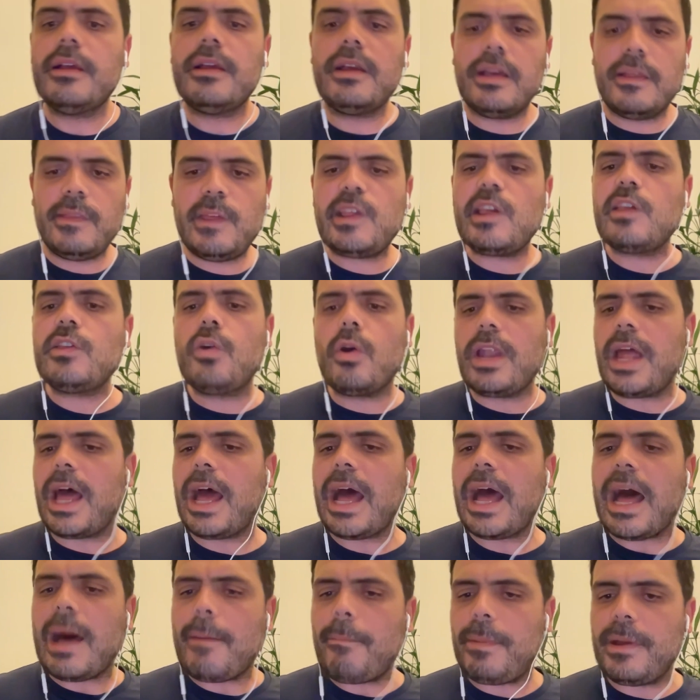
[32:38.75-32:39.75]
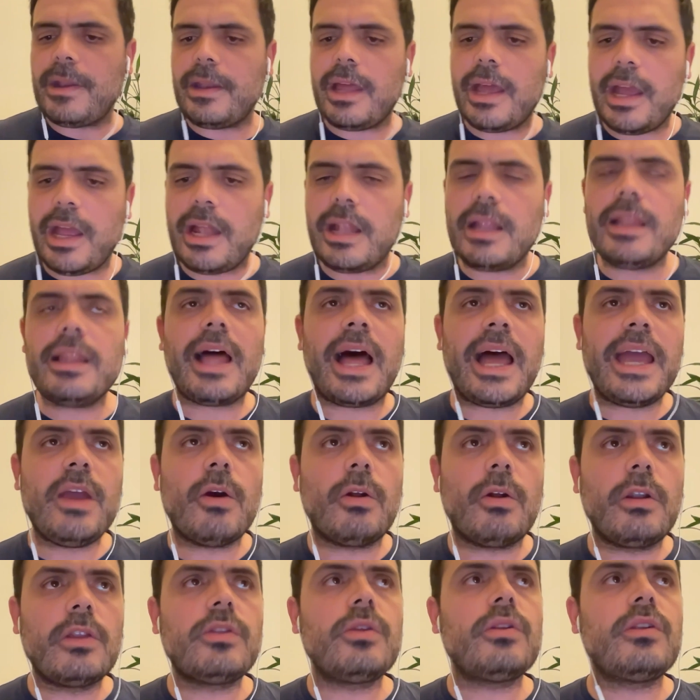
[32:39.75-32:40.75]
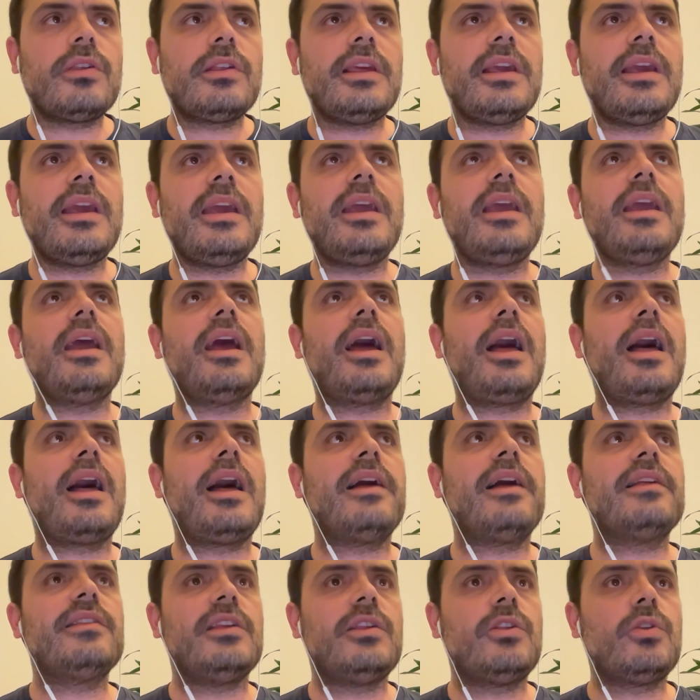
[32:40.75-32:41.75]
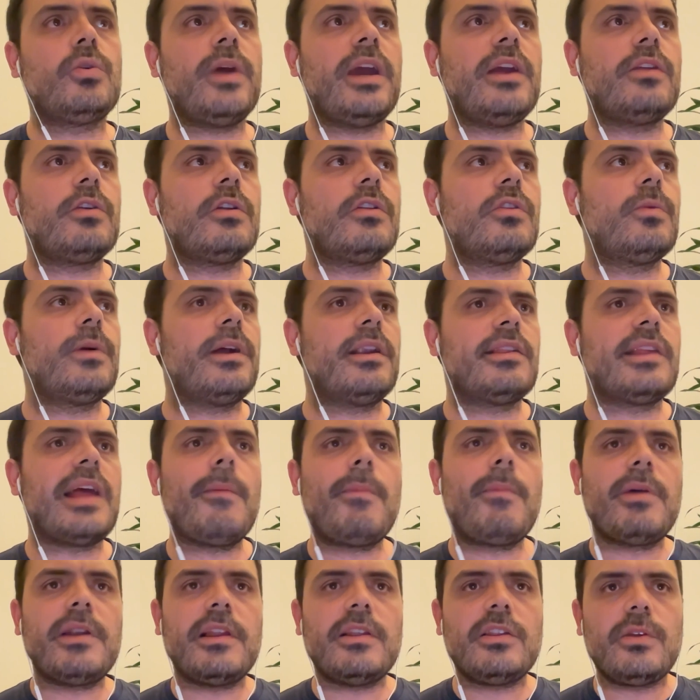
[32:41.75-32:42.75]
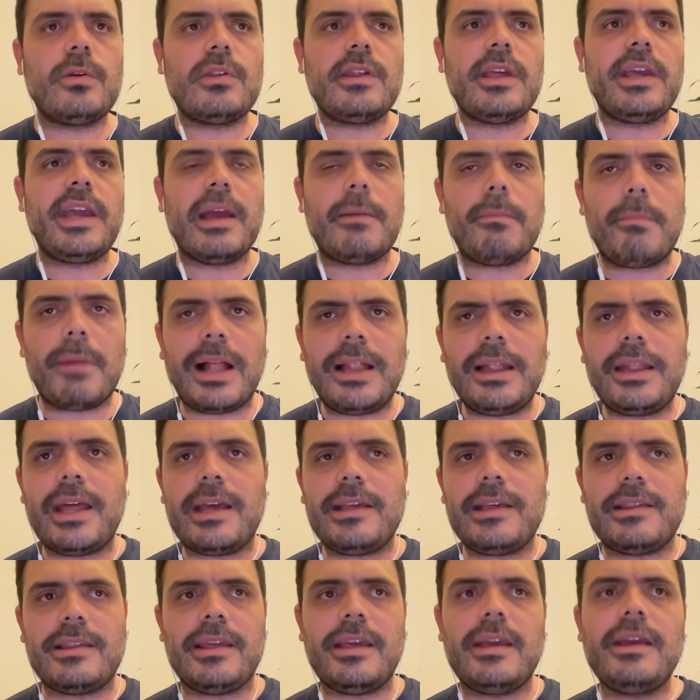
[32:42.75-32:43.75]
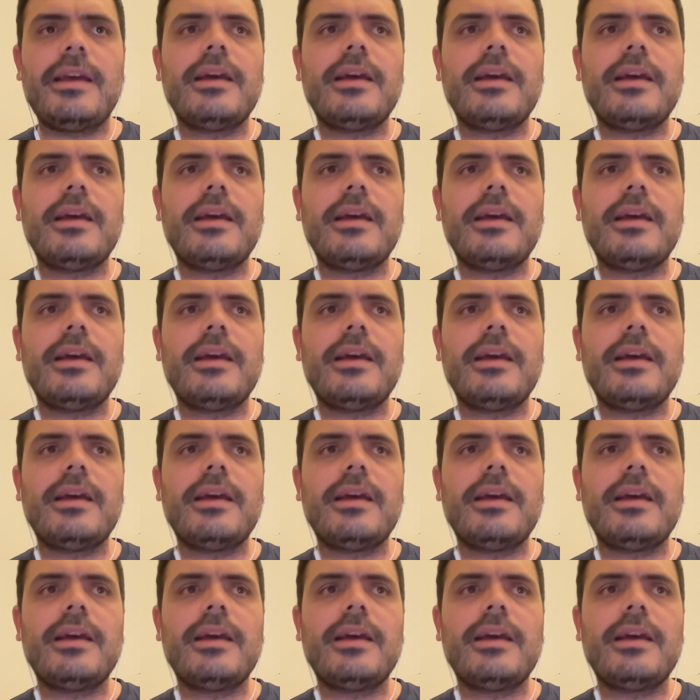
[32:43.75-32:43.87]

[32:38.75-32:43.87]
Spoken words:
This is going to happen. And I also see situations where someone is using a multi-sig